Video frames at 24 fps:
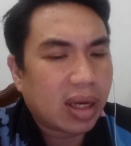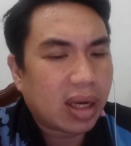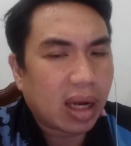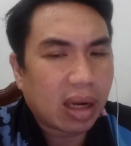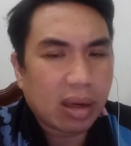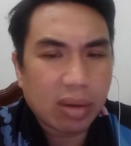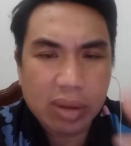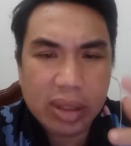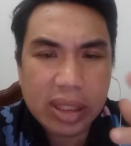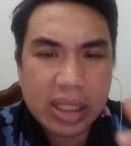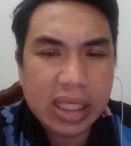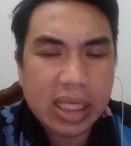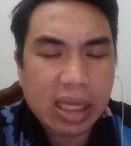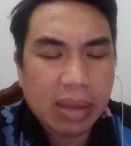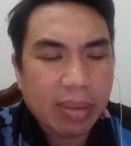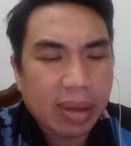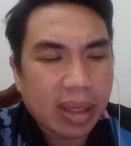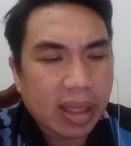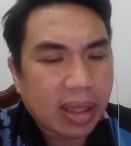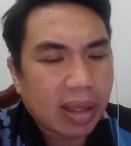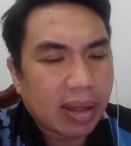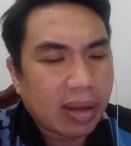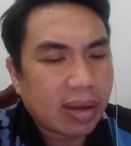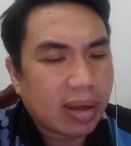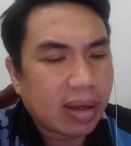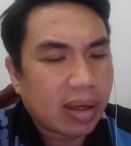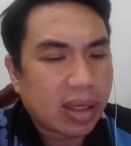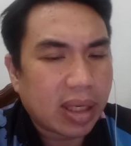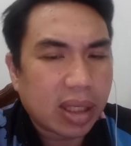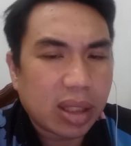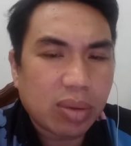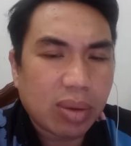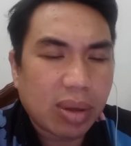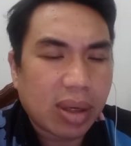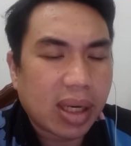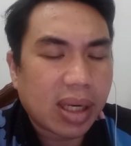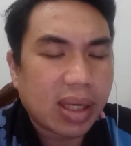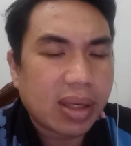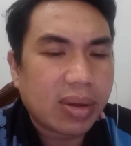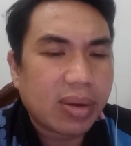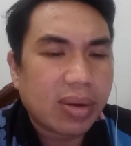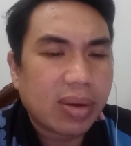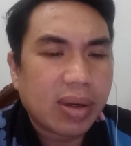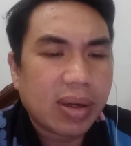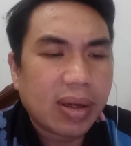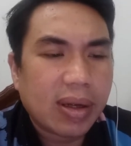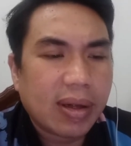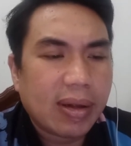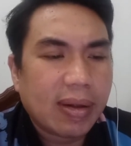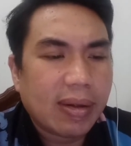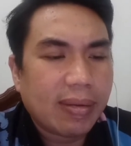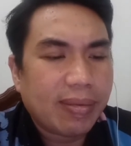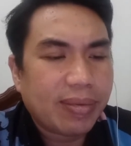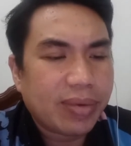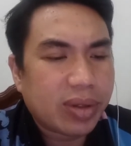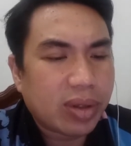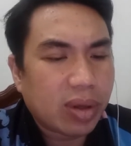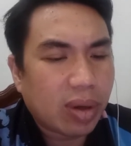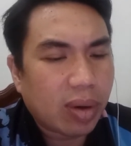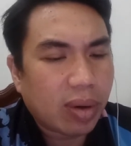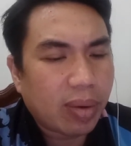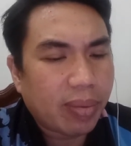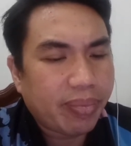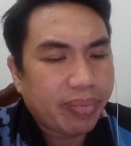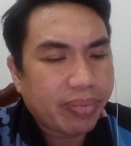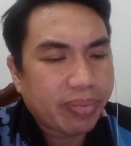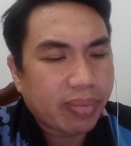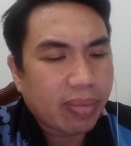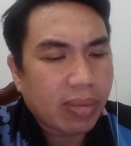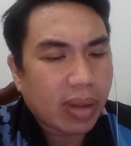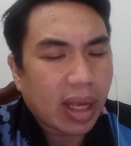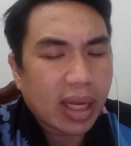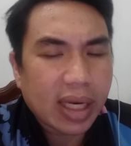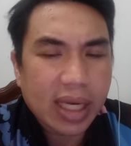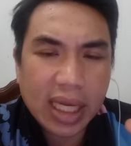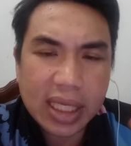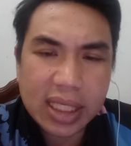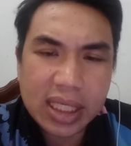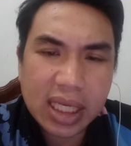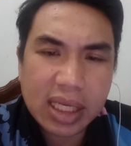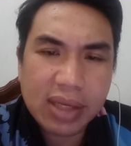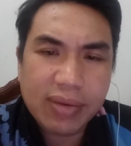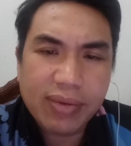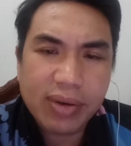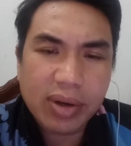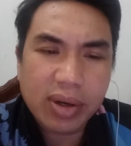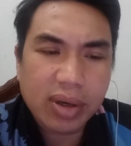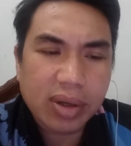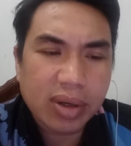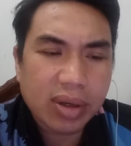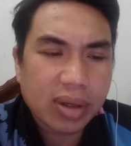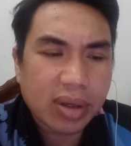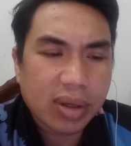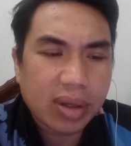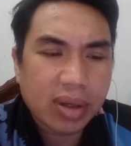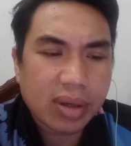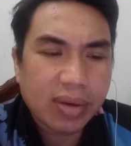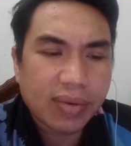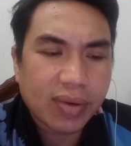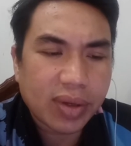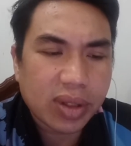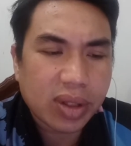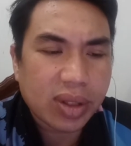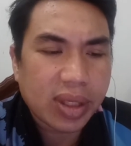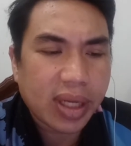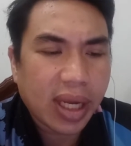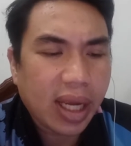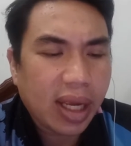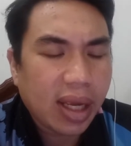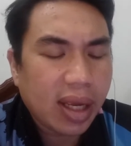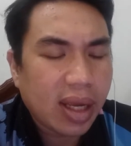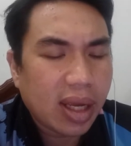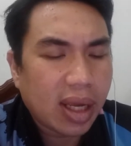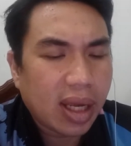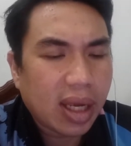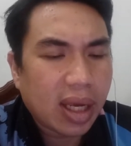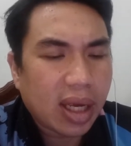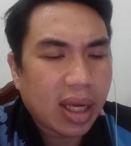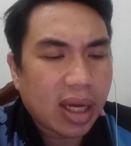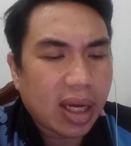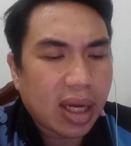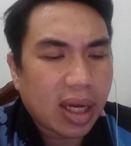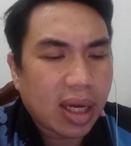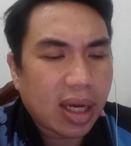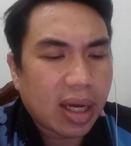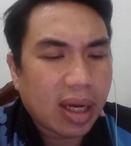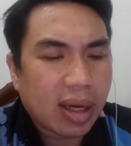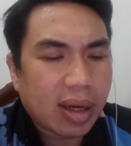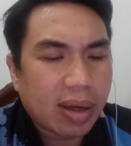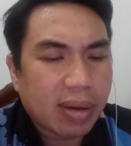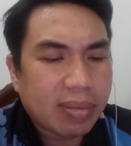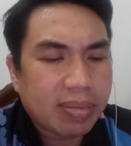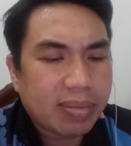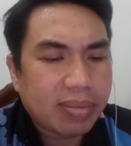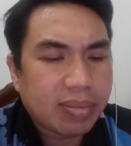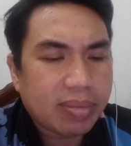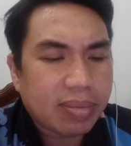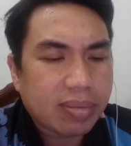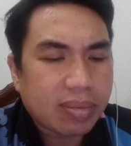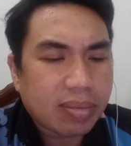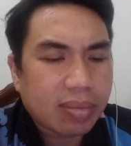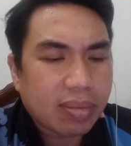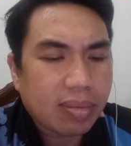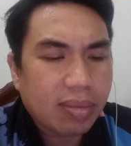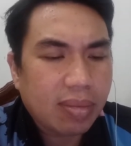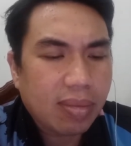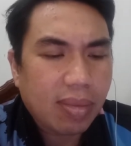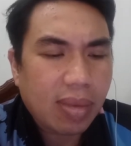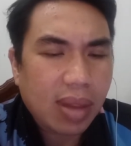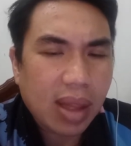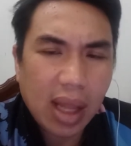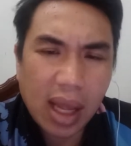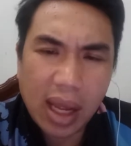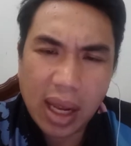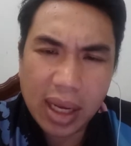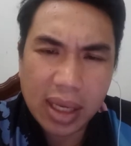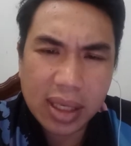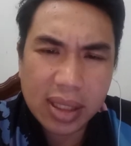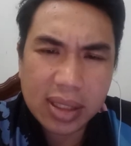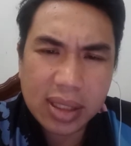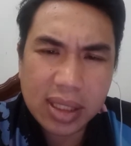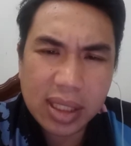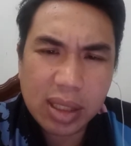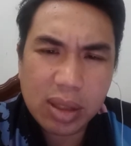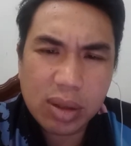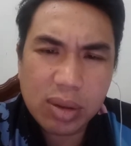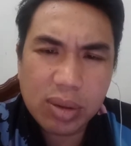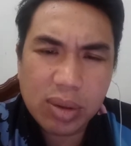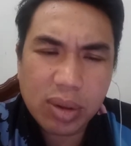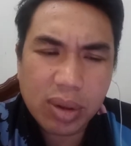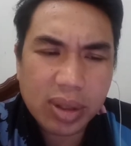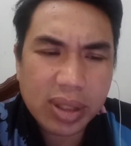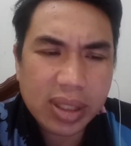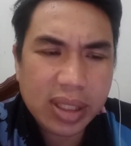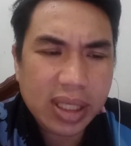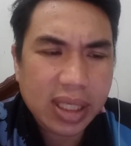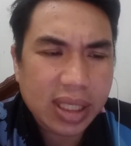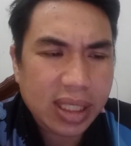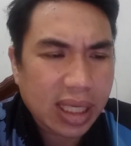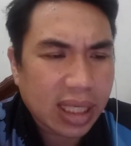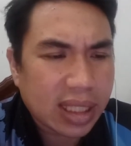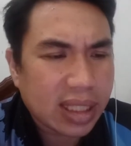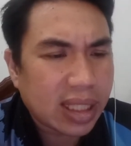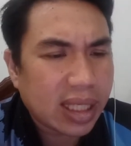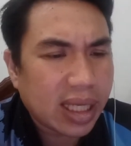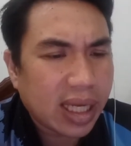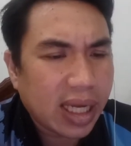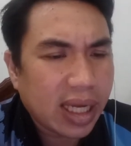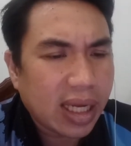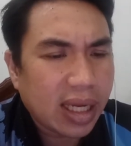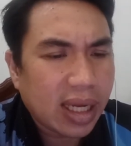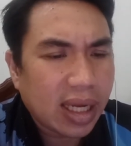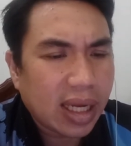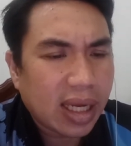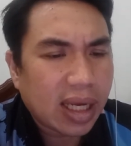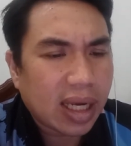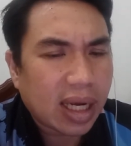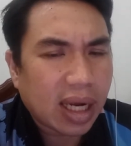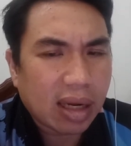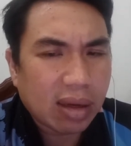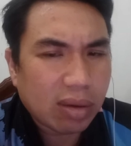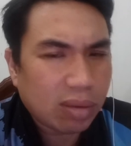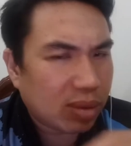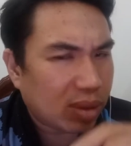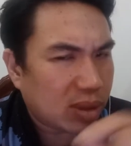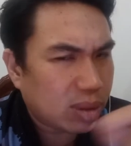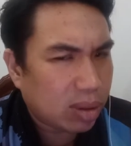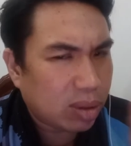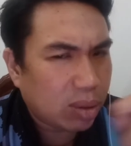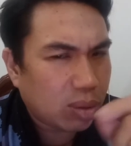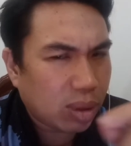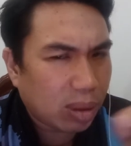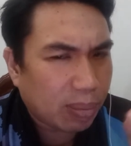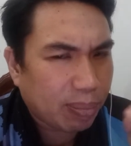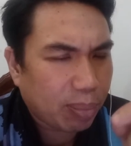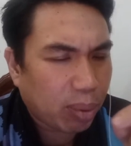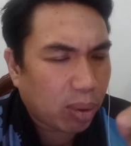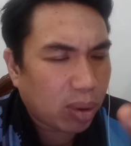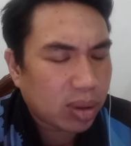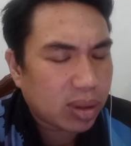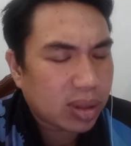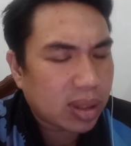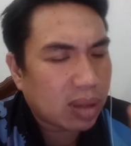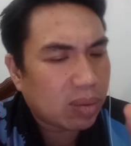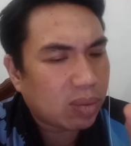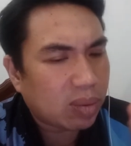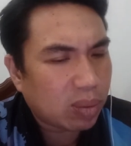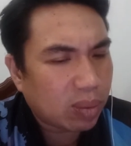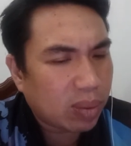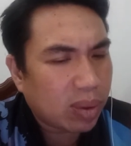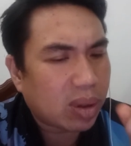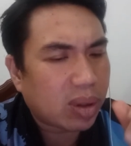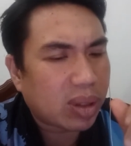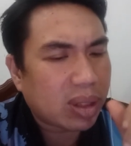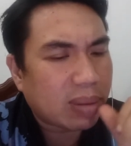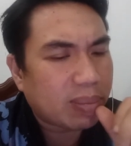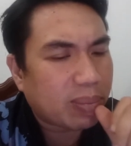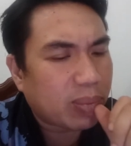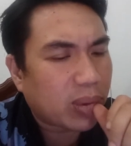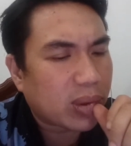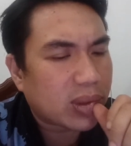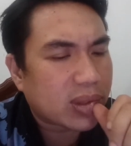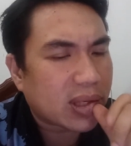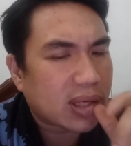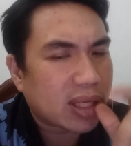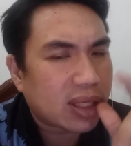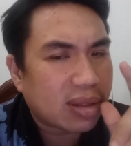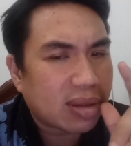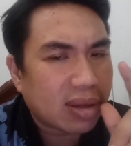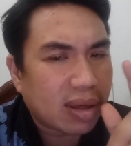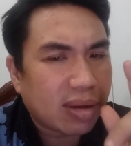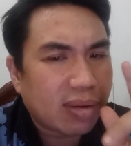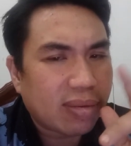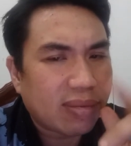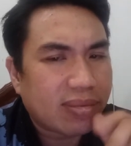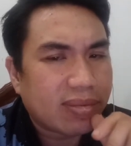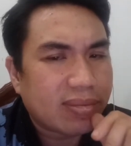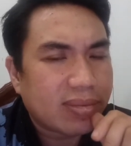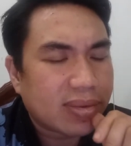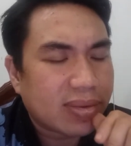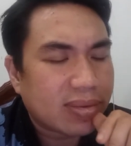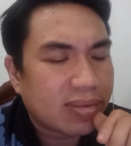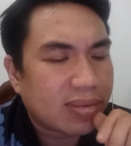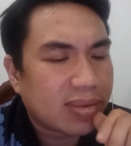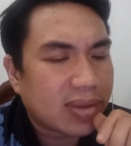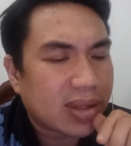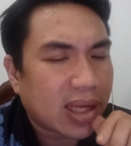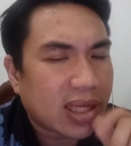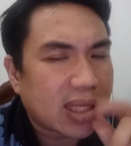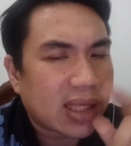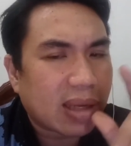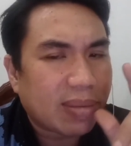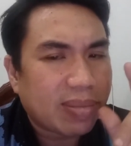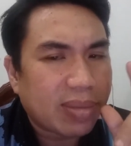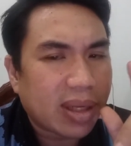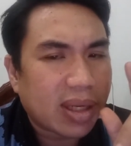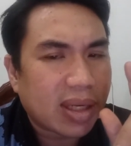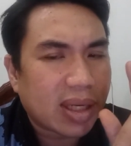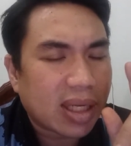I'll re-steam it, and that's what I do. So that's it for today. I'll see you on another day. I will do a post. I will work on a post. There's